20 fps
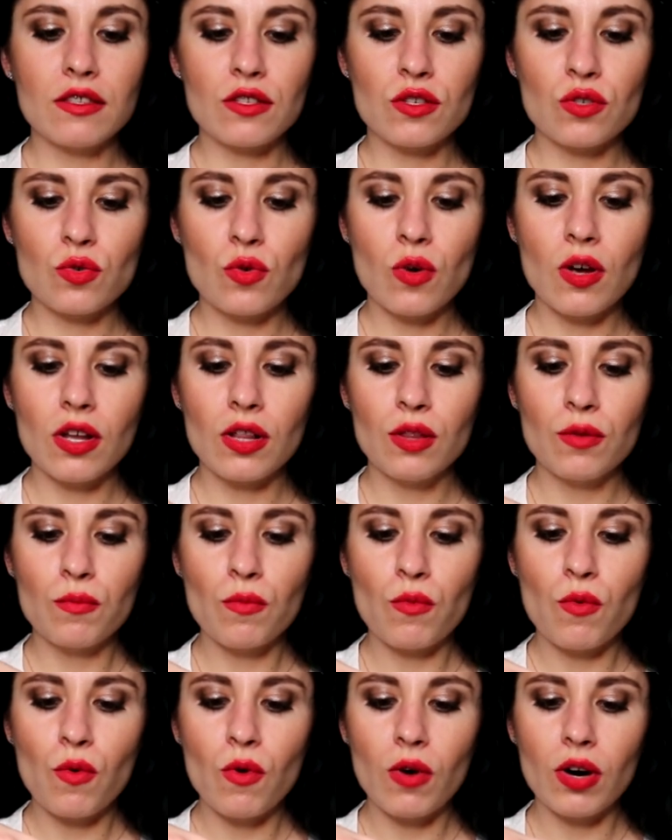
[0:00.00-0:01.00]
soil
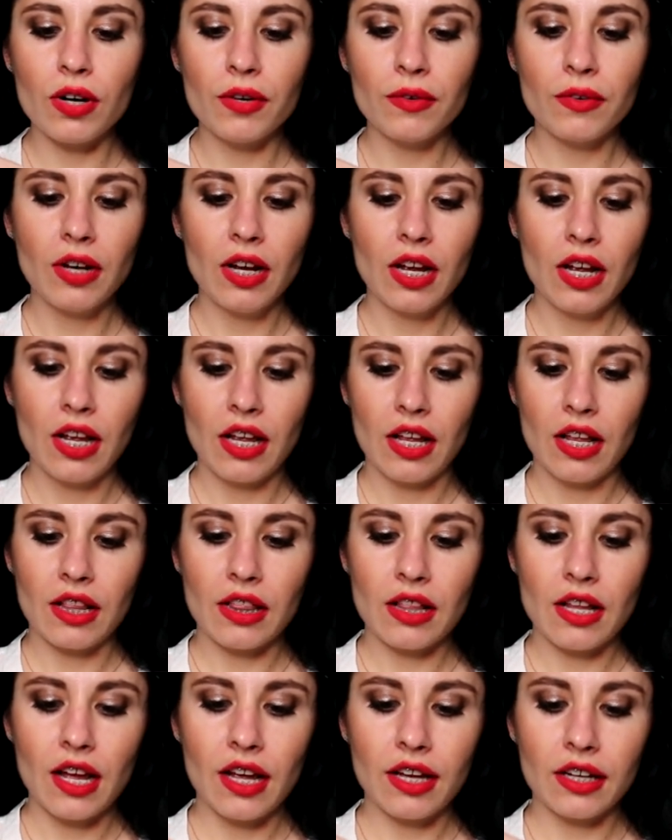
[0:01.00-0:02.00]
more
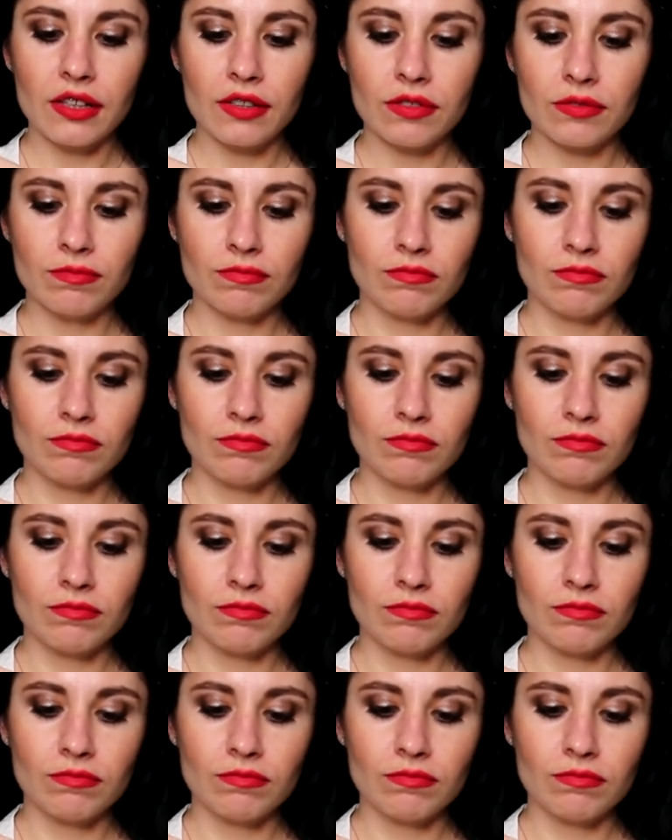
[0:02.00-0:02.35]
like,